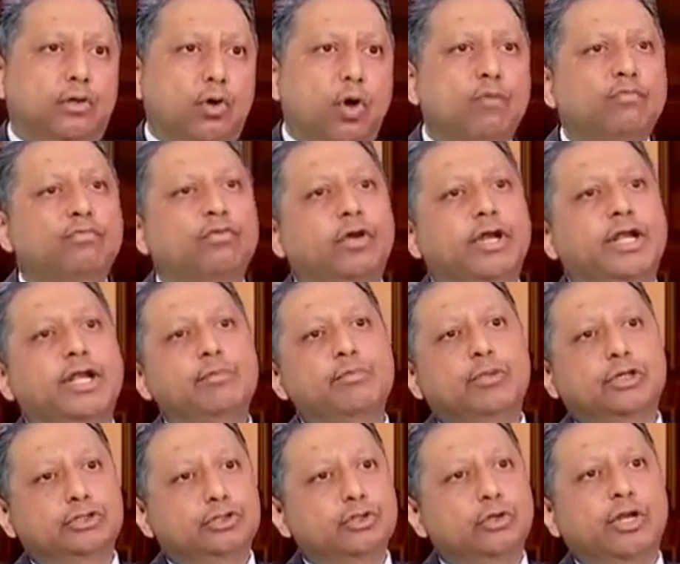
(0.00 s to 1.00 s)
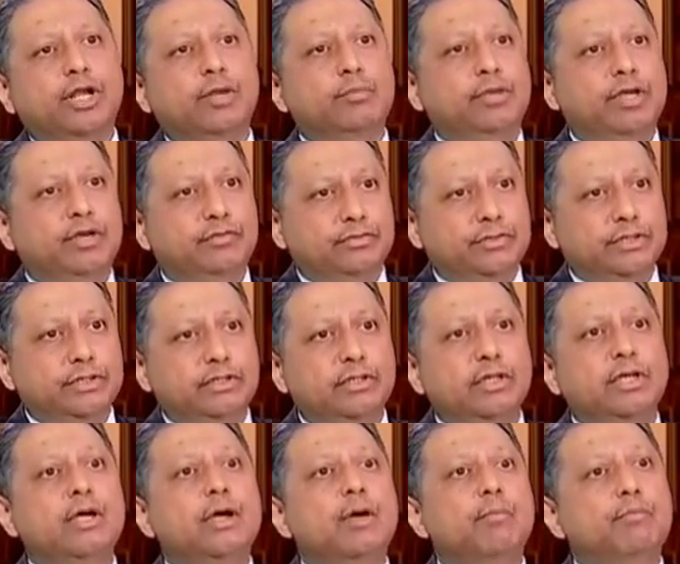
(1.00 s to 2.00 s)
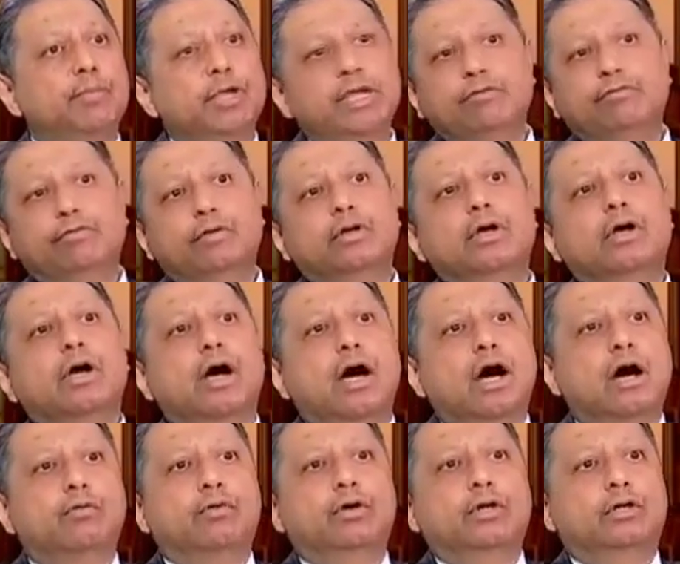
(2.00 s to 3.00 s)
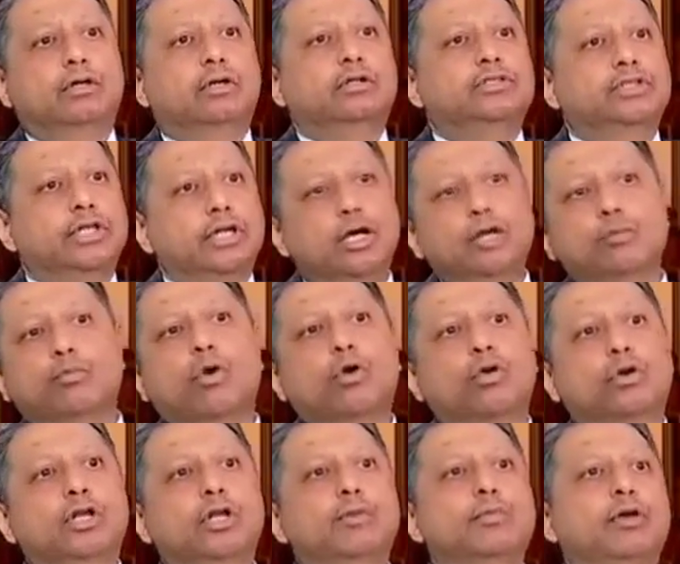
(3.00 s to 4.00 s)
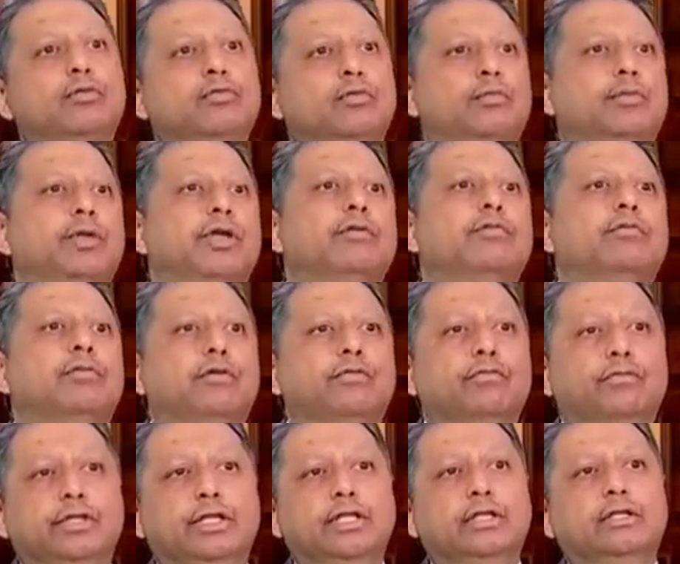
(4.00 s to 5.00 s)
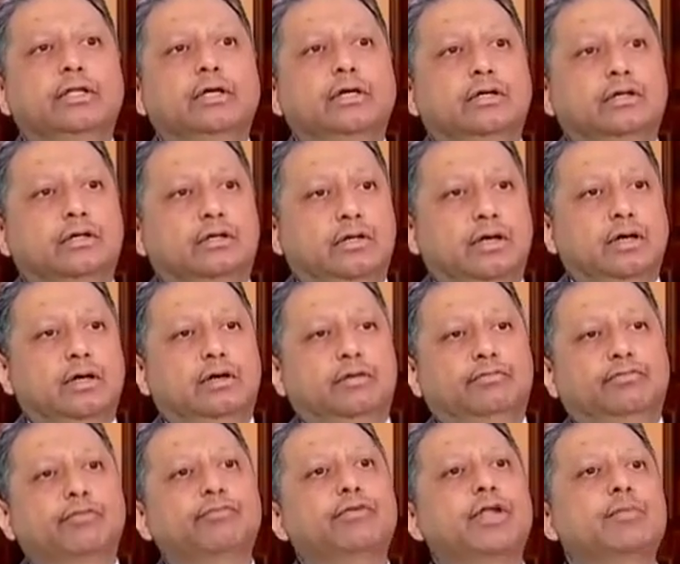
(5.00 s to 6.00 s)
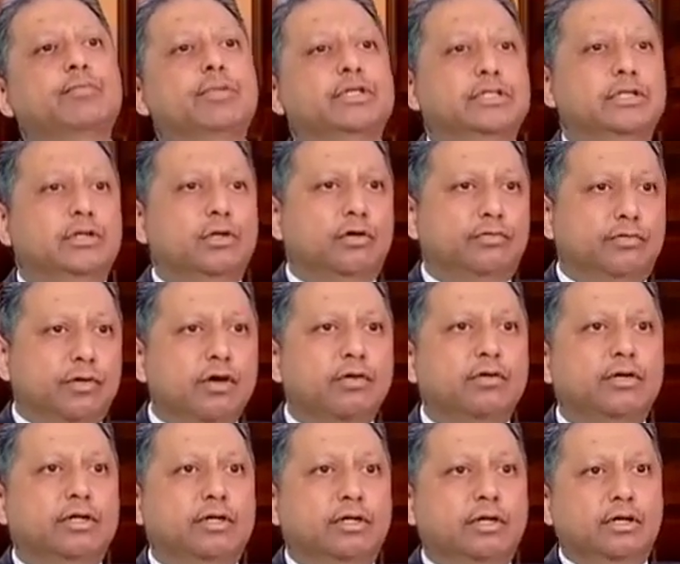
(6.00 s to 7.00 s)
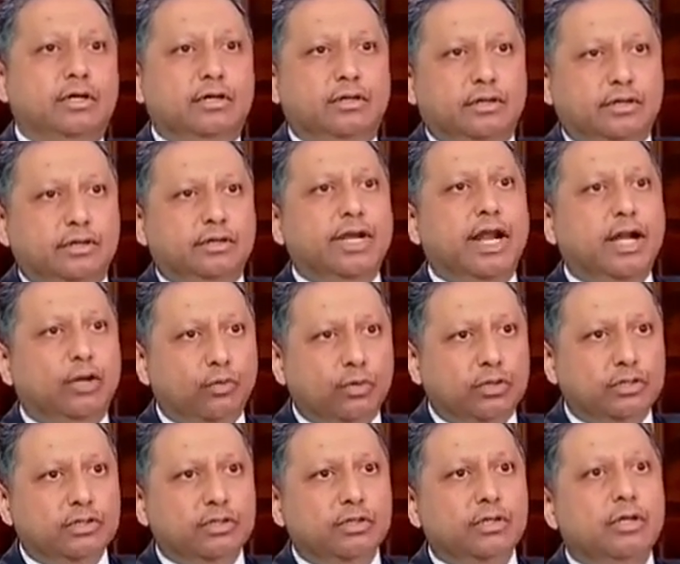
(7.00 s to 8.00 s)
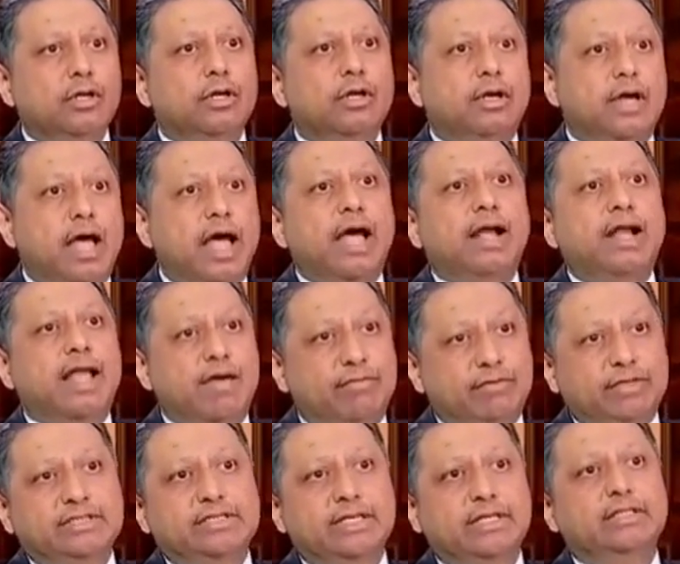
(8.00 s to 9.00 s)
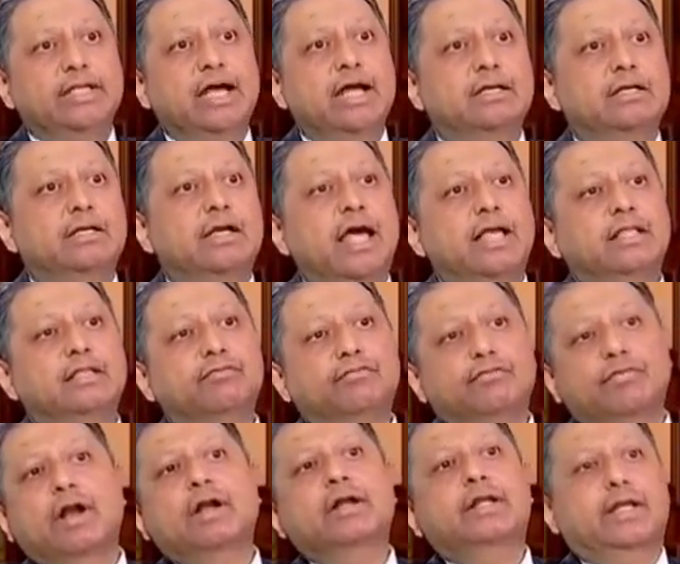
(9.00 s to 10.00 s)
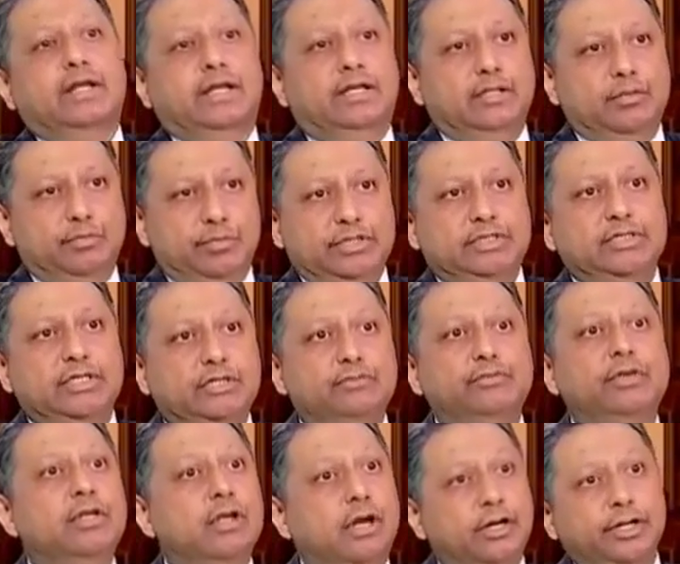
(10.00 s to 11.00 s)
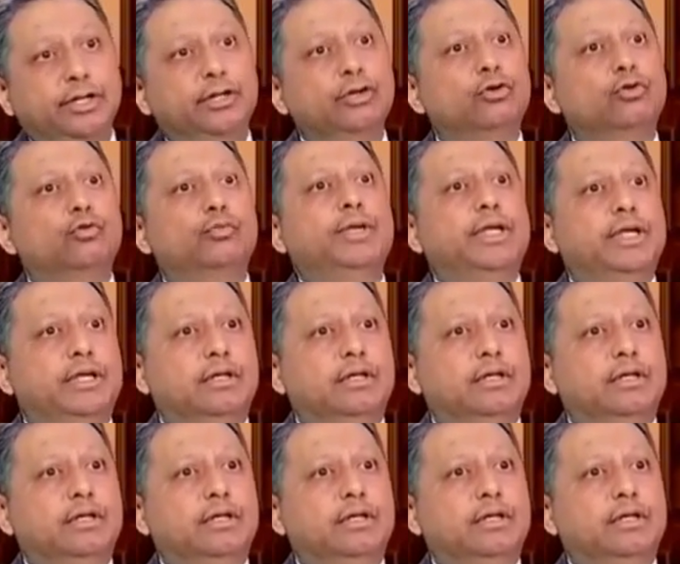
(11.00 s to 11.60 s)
norm for any mature NBFC. Our single borrow limit will be within the 15% of our net worth. And having said that, at the front end in the business, we'll continue to